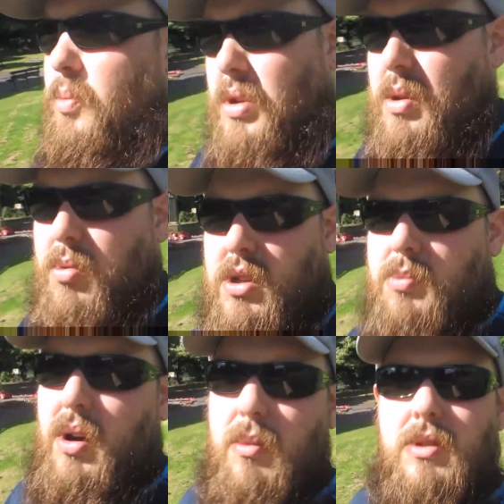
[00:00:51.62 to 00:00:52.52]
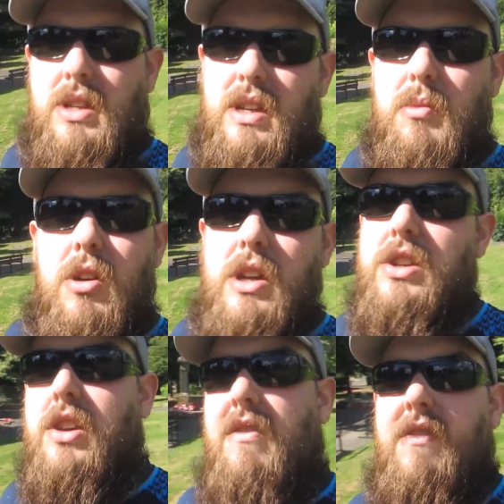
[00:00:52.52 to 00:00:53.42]
pre-booked appointments anymore. You
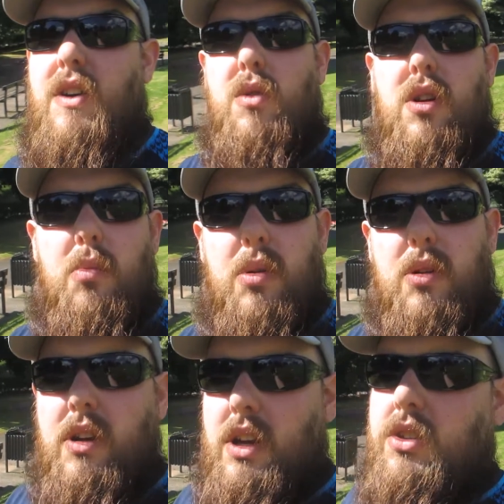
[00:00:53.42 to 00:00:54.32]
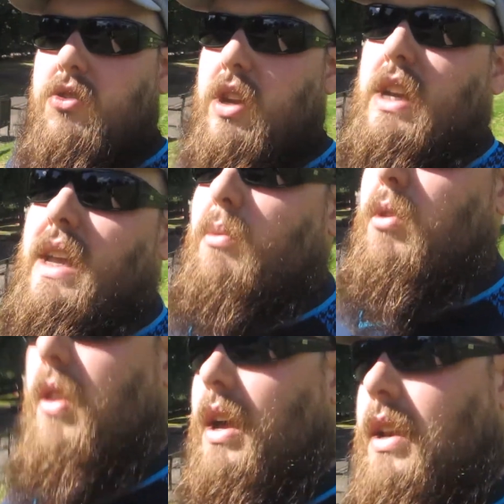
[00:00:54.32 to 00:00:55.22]
just got to phone up and try and get
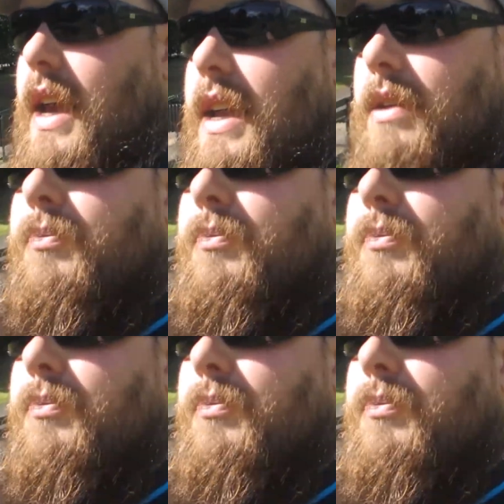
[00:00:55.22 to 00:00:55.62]
one that day.